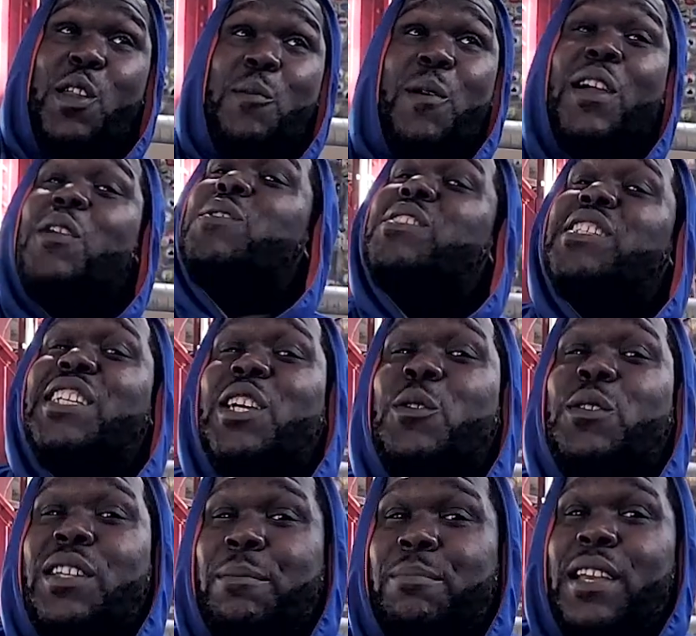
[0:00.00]
about, he was killed
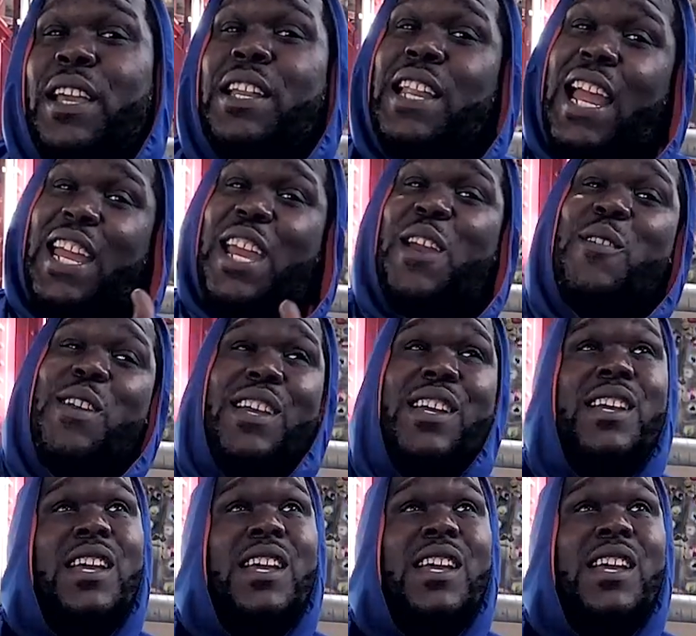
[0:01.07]
up there in that area.